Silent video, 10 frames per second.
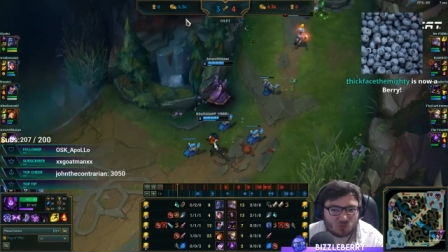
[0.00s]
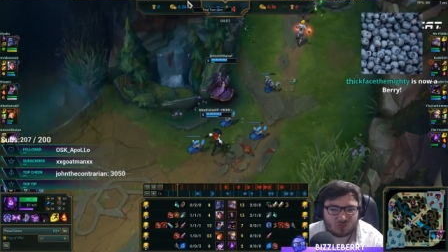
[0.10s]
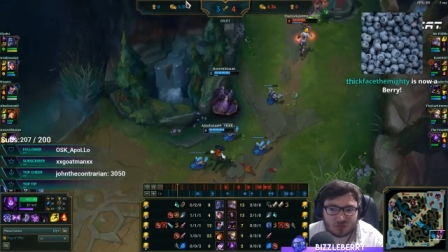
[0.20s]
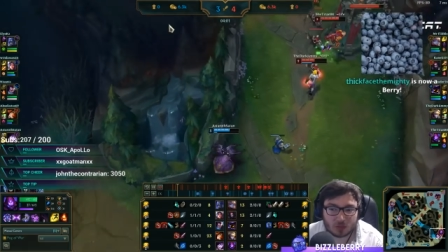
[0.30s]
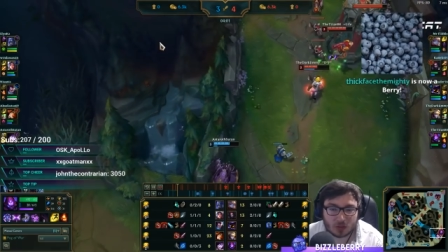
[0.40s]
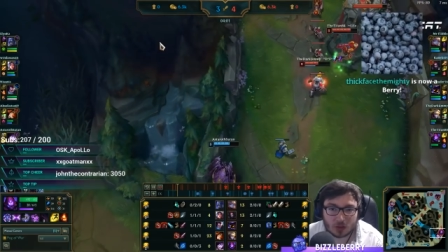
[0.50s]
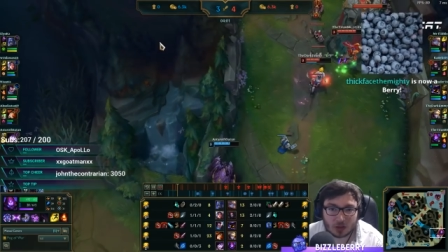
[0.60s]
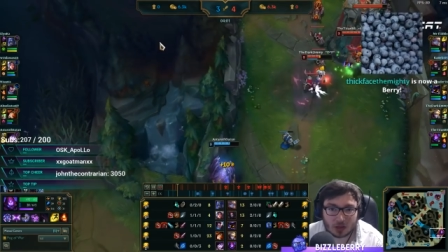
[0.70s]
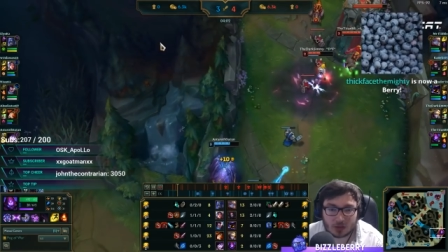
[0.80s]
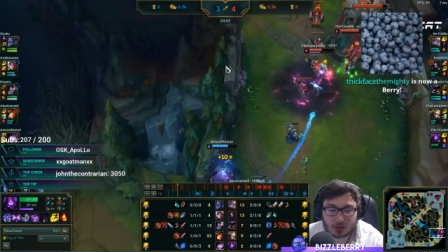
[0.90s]
I
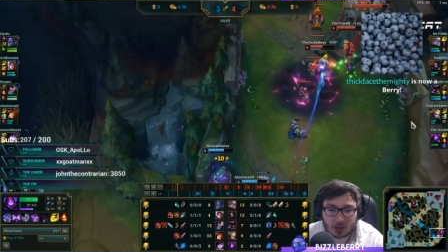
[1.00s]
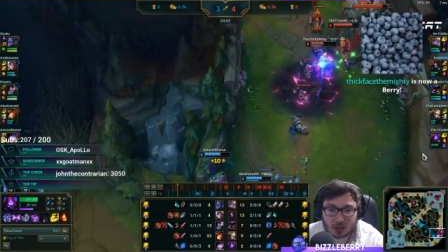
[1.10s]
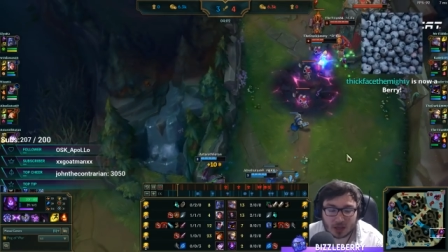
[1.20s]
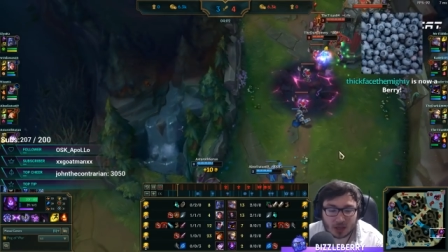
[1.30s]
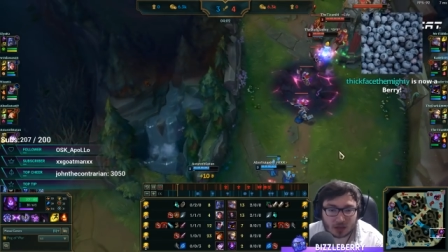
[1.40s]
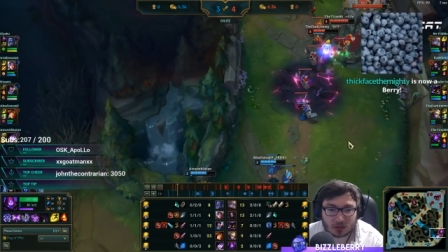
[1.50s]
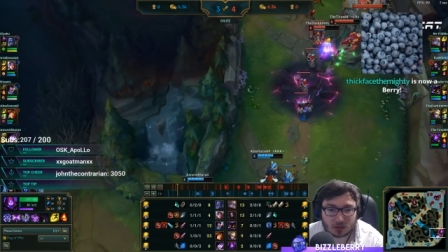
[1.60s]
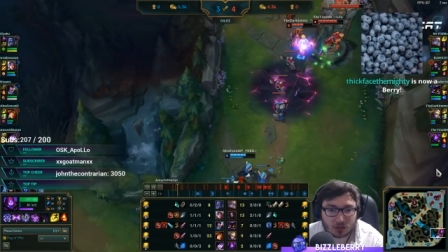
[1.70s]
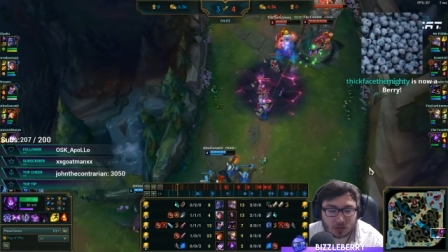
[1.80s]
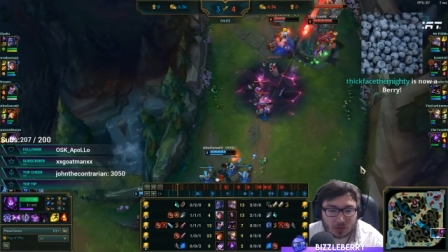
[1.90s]
don't think you can.
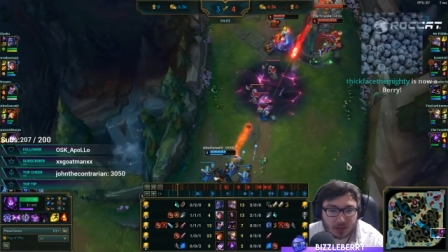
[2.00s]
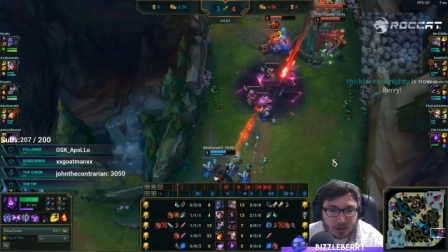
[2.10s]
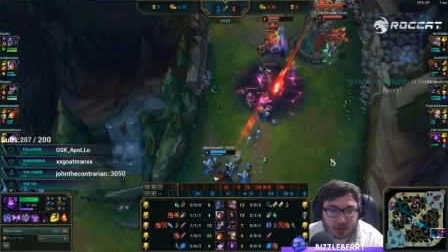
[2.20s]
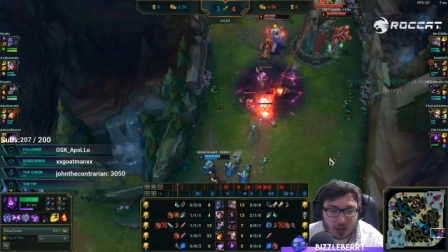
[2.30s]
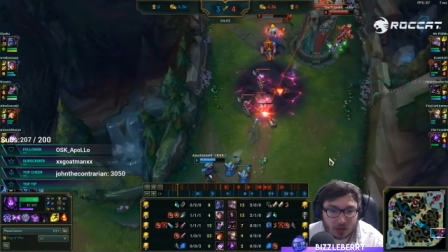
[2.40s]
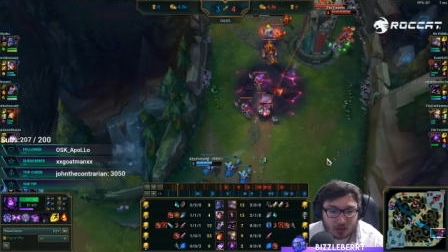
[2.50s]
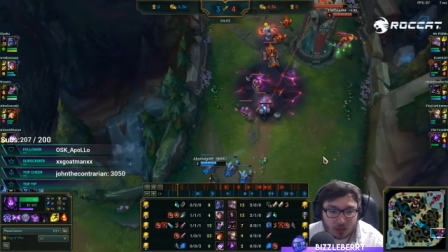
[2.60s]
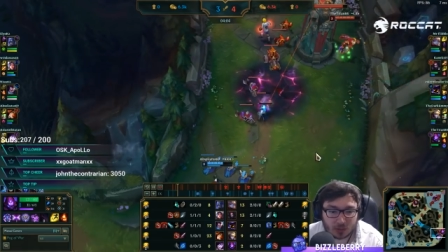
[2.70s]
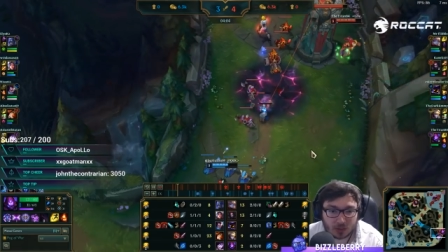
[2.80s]
I'm not a Malzahar